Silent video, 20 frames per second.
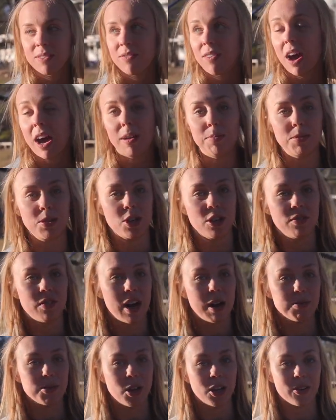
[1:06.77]
Vibes, good
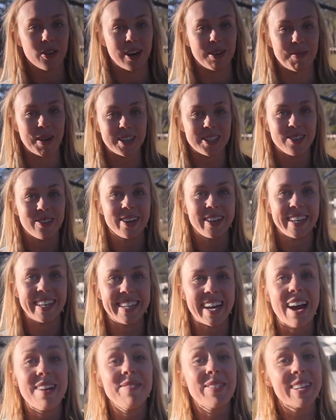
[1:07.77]
vibes all around. I'm good actually vibes.
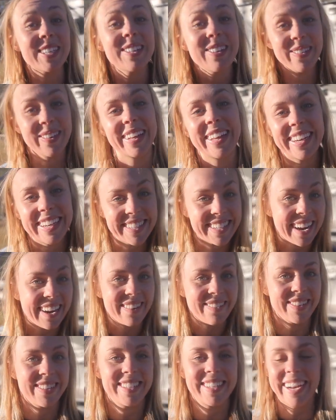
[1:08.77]
really I'm actually really
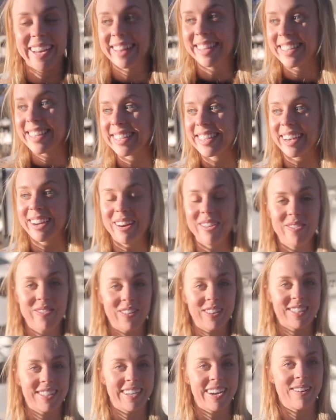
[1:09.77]
excited for I'm tonight. Excited. This is like our
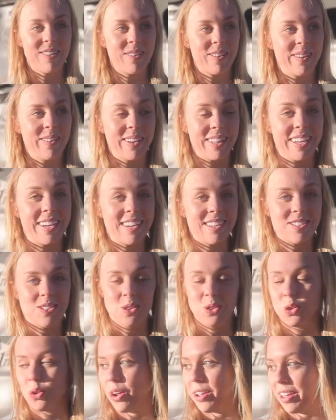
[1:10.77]
first night where we really get to
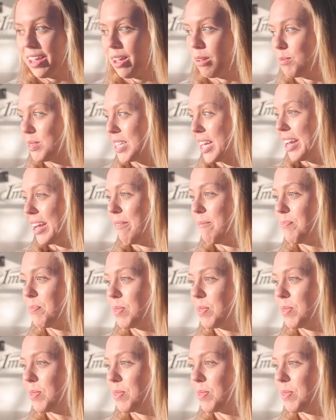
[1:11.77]
enjoy a campsite.